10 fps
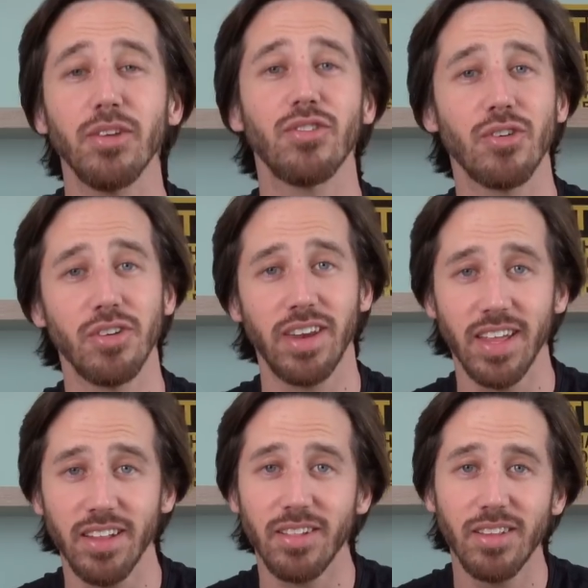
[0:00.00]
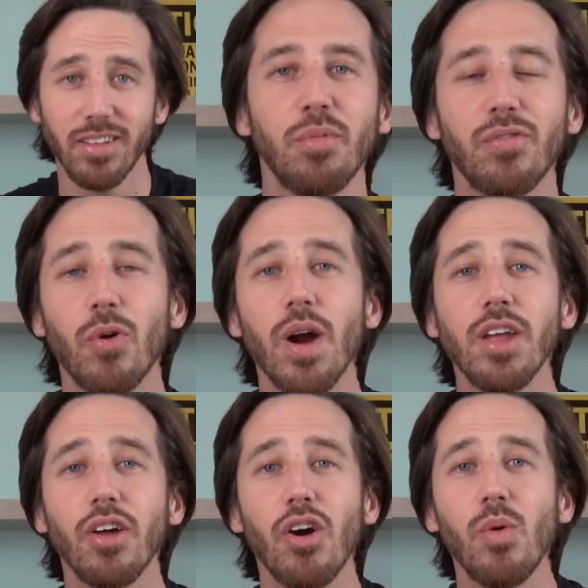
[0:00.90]
a certain hill. Before
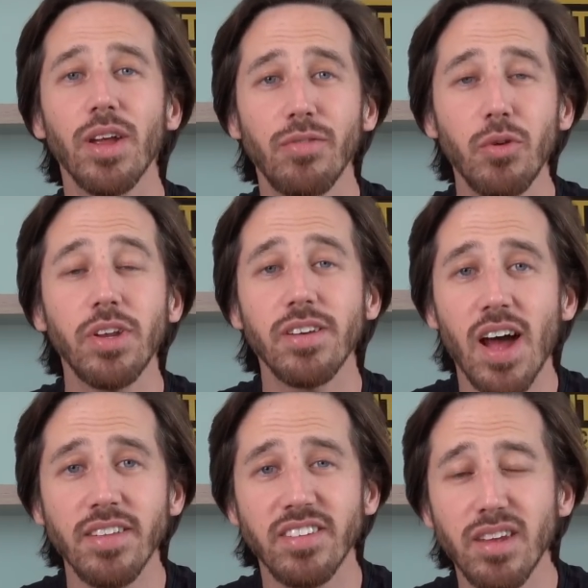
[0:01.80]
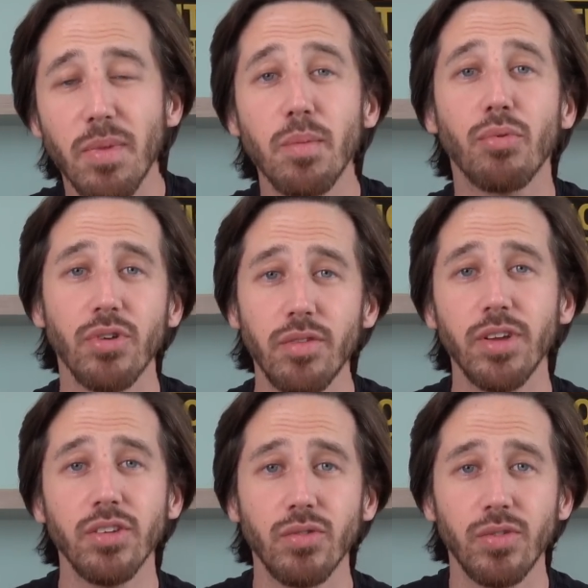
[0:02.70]
I go, if you did not see my
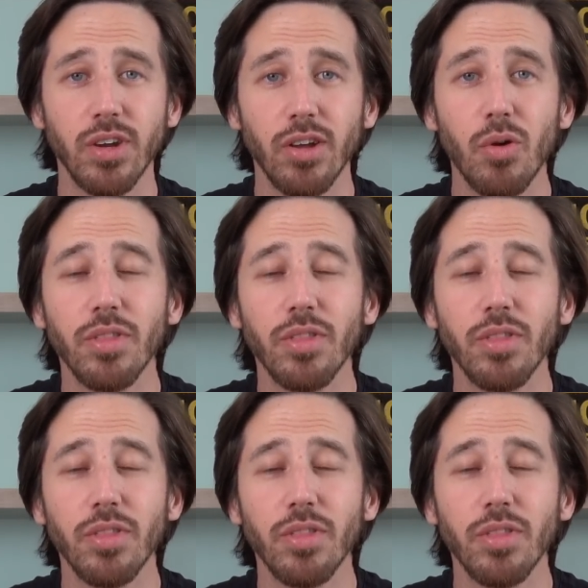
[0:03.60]
previous video,